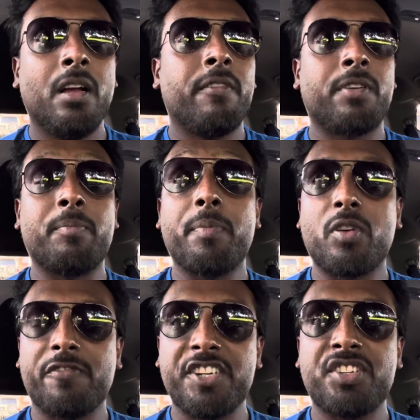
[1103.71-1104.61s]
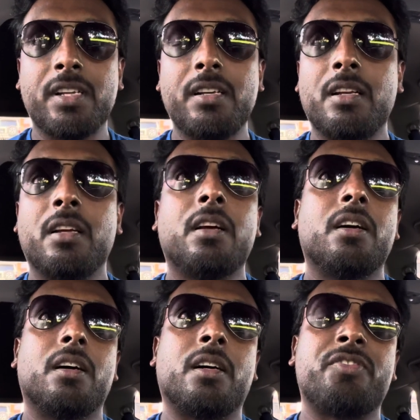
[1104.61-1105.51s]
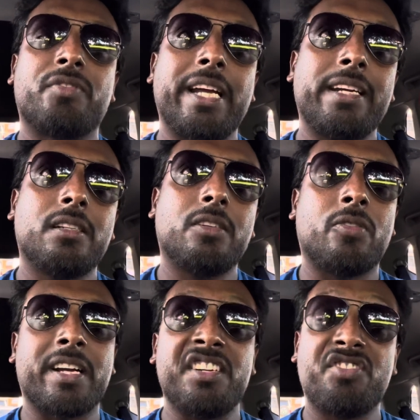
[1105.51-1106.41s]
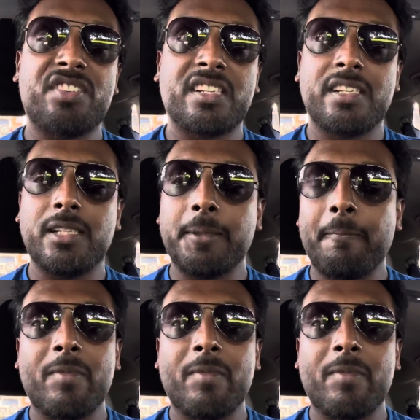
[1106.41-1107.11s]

from a professional, a trainer or an instructor.